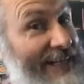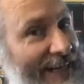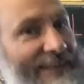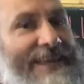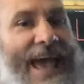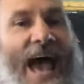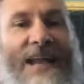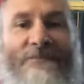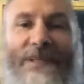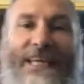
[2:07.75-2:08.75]
and the
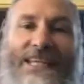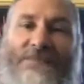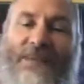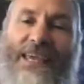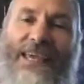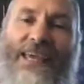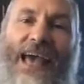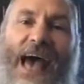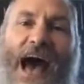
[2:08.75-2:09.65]
cat pleased me.